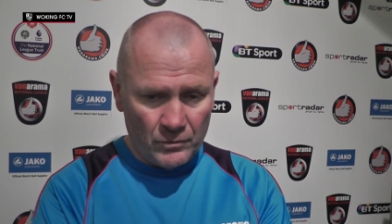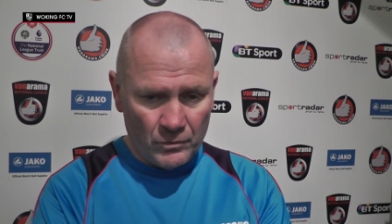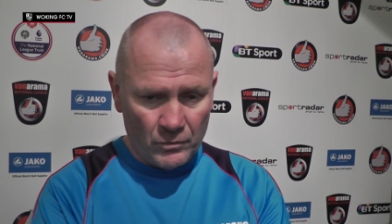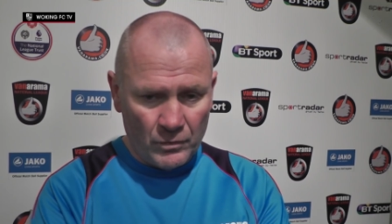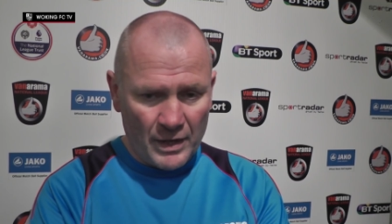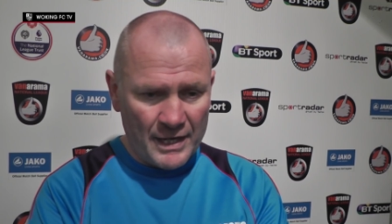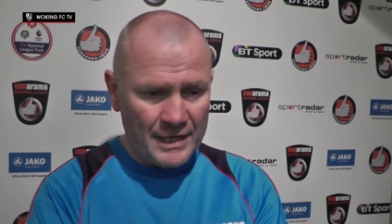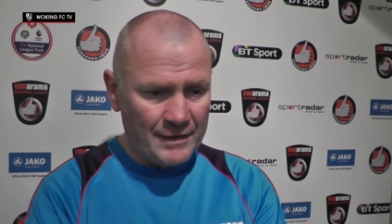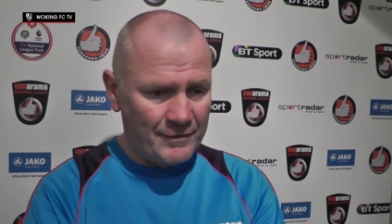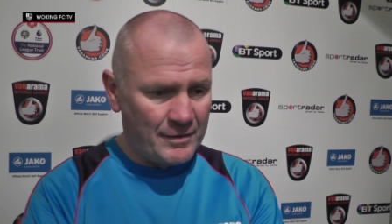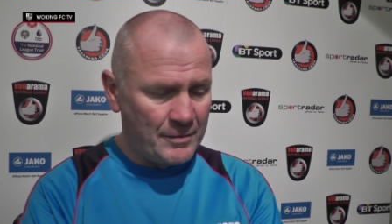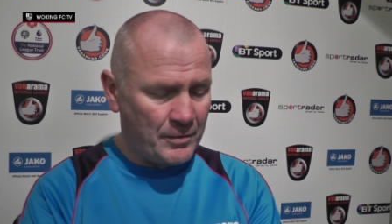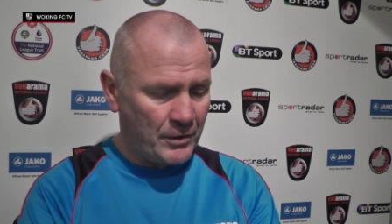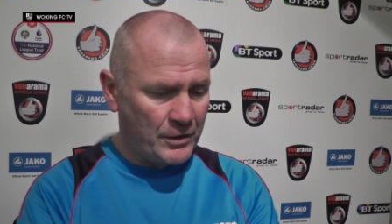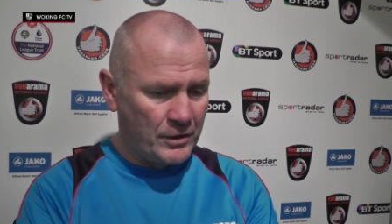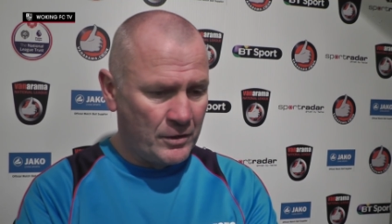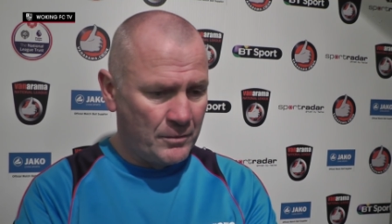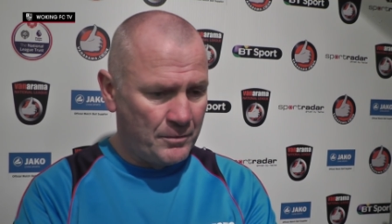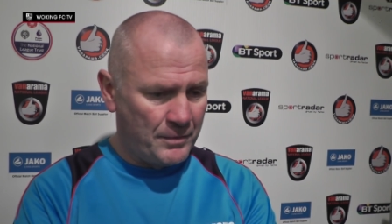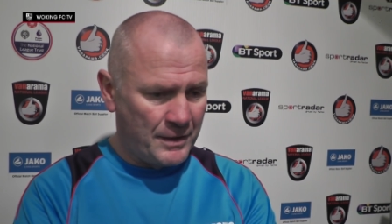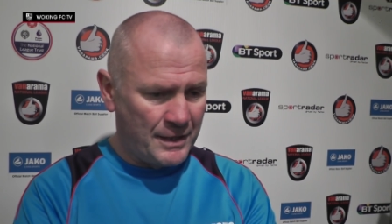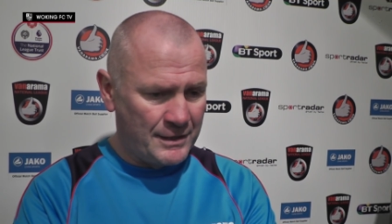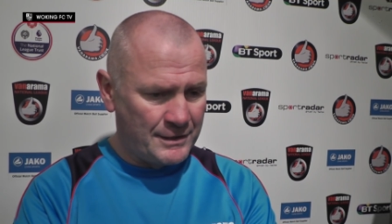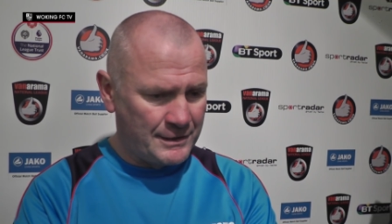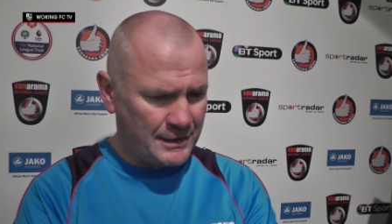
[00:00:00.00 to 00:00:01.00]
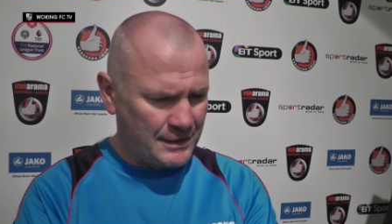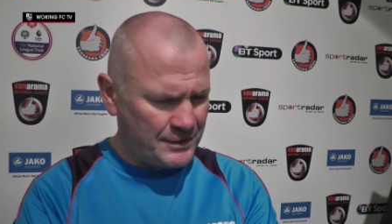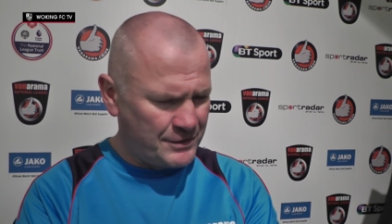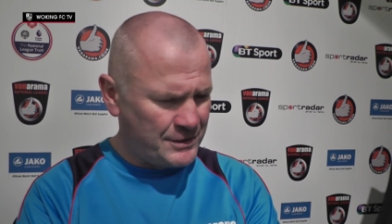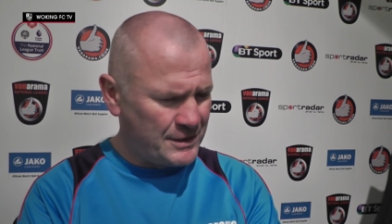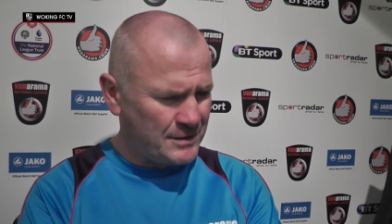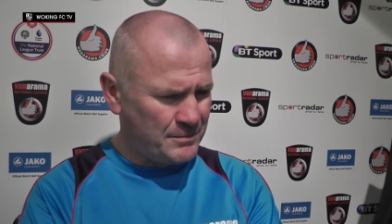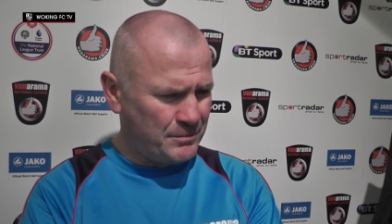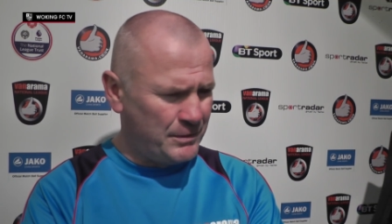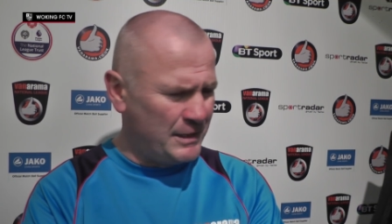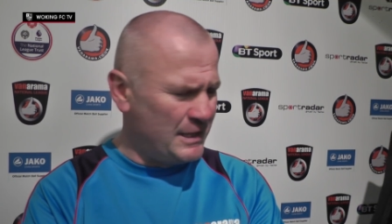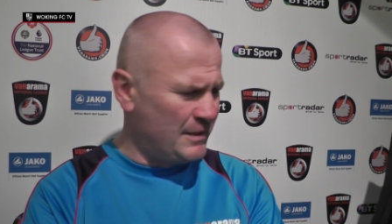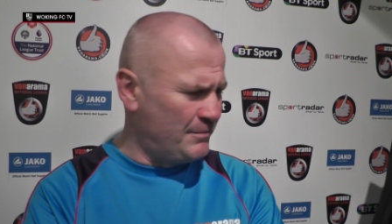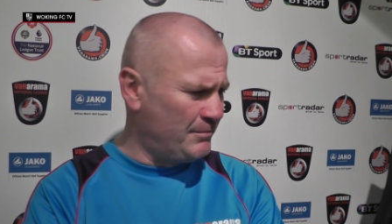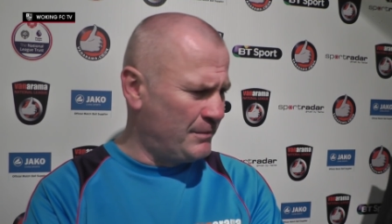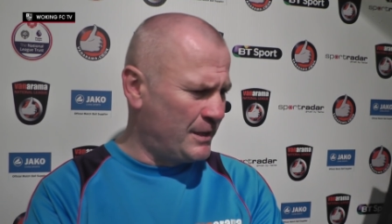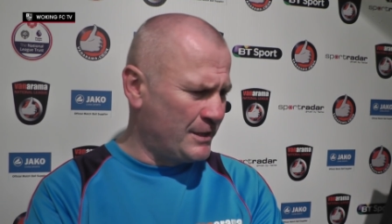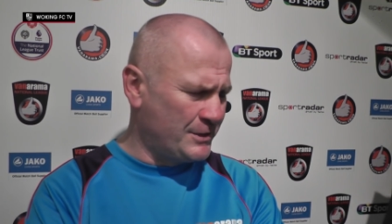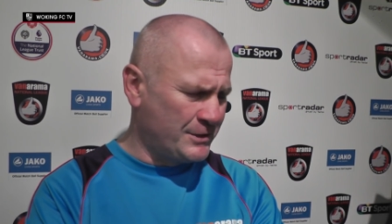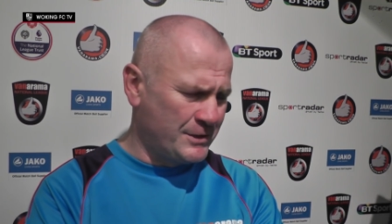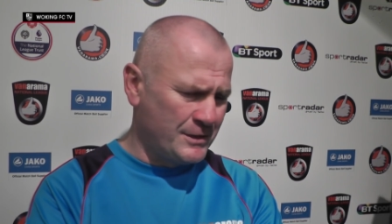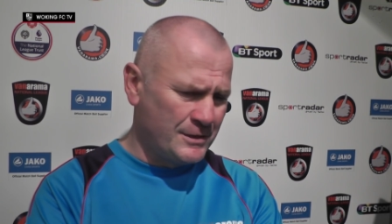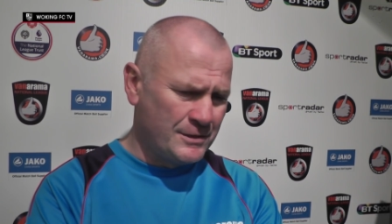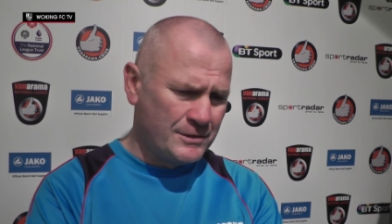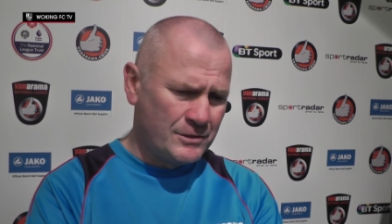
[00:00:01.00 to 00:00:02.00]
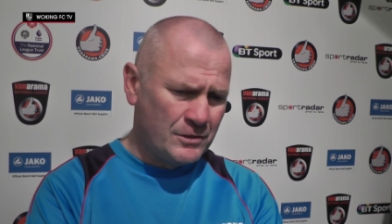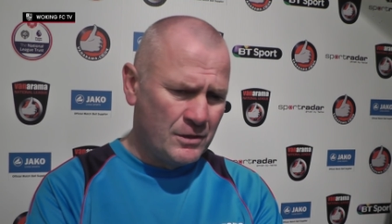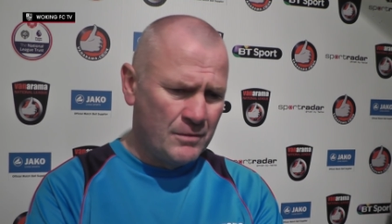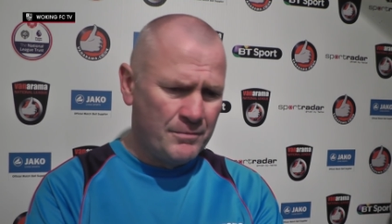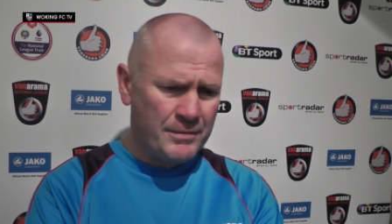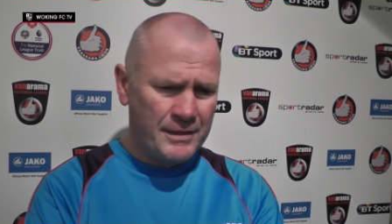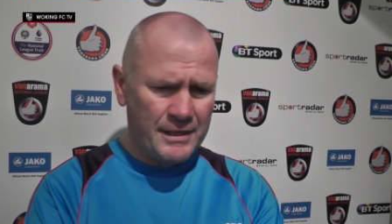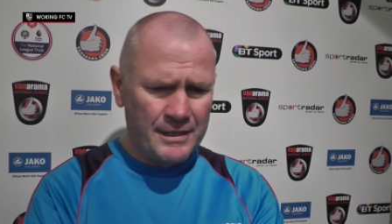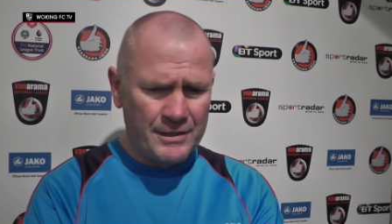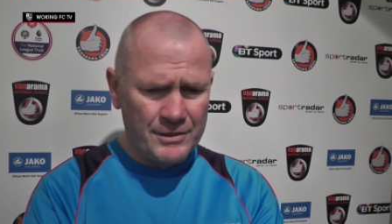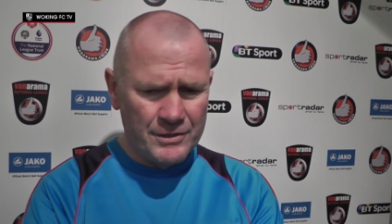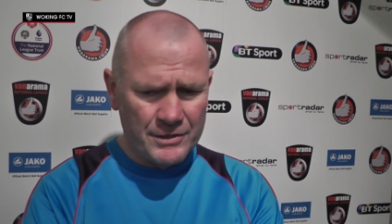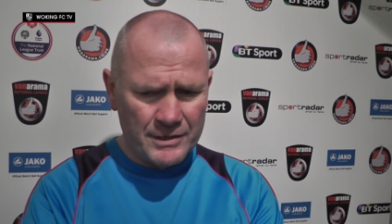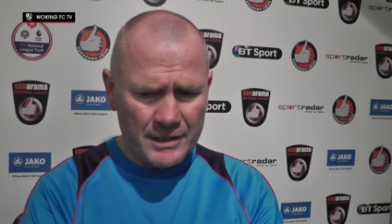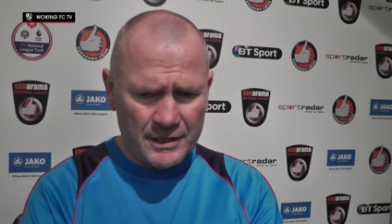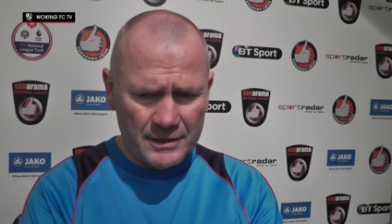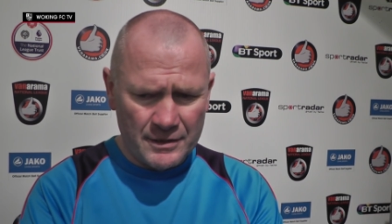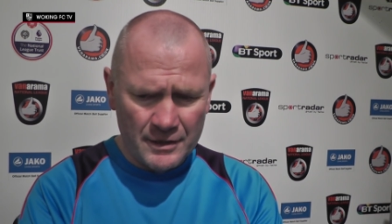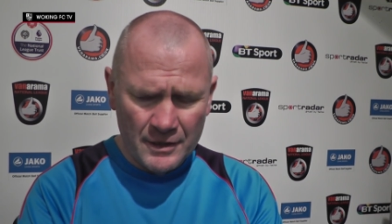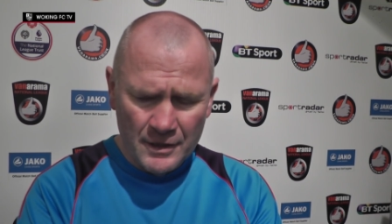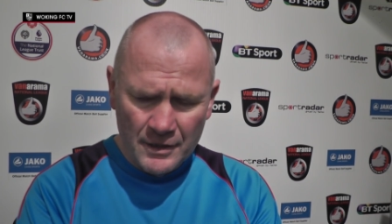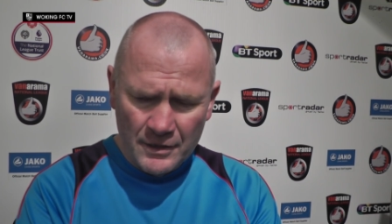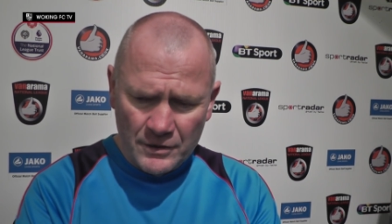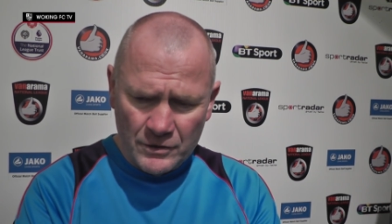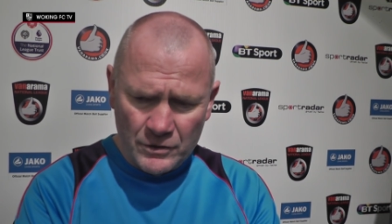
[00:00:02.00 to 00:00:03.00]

wind everybody up by saying just play matches, don't be injured,